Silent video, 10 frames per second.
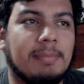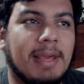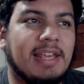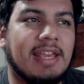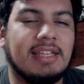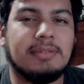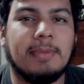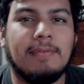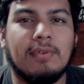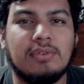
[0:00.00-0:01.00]
In my case,
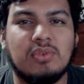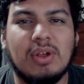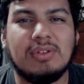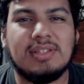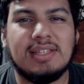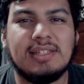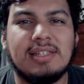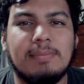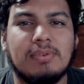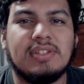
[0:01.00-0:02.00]
my phone's around
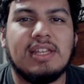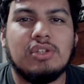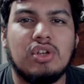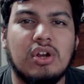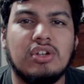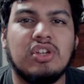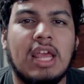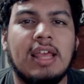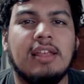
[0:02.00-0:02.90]
sixty percent charge,